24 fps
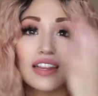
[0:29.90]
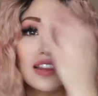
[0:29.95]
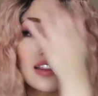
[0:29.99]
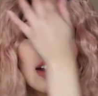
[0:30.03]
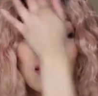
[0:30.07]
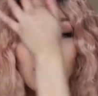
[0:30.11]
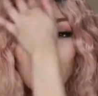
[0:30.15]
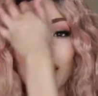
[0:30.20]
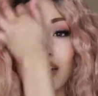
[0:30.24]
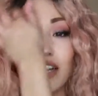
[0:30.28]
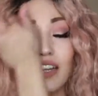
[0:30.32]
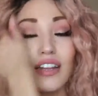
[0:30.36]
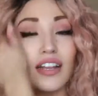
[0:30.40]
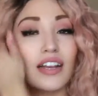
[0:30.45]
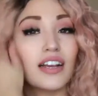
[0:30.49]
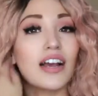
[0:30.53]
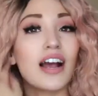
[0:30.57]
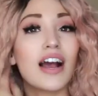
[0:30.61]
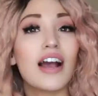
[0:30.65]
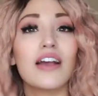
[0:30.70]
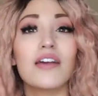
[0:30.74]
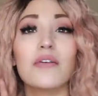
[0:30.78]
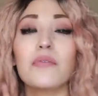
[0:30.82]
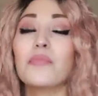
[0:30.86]
love it. Like
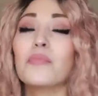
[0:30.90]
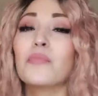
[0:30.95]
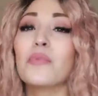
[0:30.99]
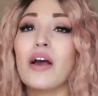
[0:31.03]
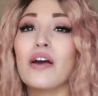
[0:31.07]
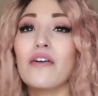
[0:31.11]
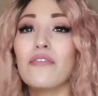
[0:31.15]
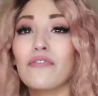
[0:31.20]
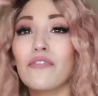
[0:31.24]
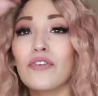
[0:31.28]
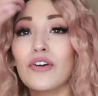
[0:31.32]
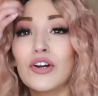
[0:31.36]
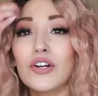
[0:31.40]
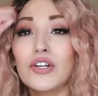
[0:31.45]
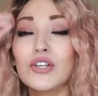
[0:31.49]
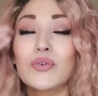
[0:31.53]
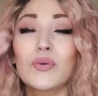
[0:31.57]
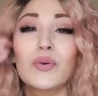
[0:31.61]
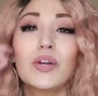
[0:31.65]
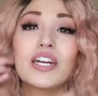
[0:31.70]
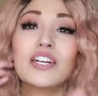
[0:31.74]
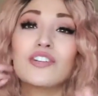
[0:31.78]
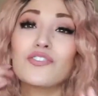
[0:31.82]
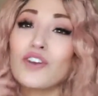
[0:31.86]
I, at first
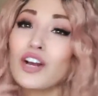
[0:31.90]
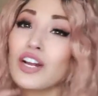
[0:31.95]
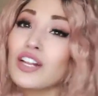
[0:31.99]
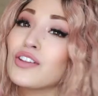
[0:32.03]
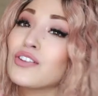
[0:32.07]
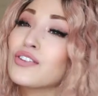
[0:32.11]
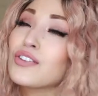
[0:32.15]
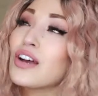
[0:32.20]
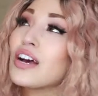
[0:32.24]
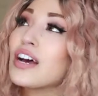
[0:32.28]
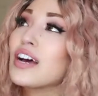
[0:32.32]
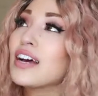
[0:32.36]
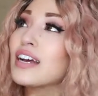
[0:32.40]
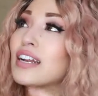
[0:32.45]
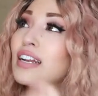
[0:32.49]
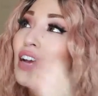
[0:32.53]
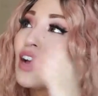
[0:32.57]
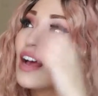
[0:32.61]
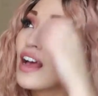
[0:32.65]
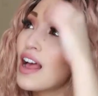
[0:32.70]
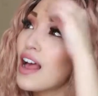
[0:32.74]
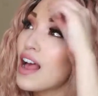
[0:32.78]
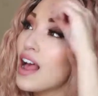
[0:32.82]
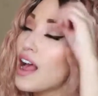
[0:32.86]
when I tried this on,
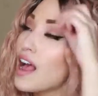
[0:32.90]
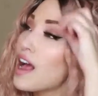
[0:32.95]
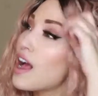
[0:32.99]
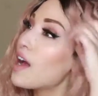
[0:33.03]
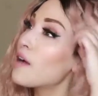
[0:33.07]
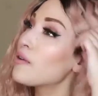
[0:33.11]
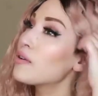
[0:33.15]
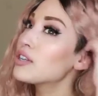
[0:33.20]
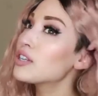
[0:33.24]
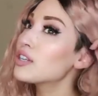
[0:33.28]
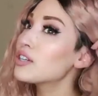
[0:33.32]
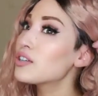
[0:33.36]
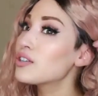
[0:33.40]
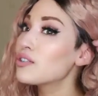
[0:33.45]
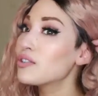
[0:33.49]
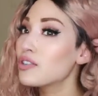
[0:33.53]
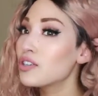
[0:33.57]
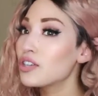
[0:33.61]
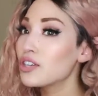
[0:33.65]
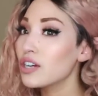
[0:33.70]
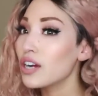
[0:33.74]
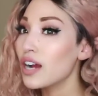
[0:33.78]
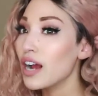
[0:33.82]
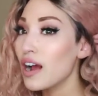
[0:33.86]
I wasn't too
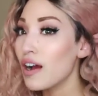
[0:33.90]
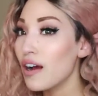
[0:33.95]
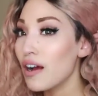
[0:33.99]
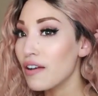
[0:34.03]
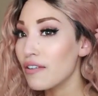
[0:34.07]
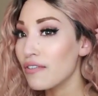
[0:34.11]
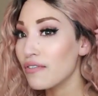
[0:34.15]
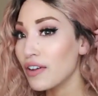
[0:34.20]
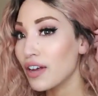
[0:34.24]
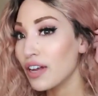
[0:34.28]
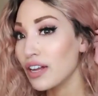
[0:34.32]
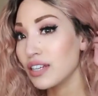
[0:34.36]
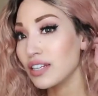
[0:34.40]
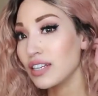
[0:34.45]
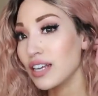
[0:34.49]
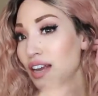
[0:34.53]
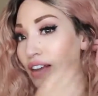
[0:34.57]
sure how I felt.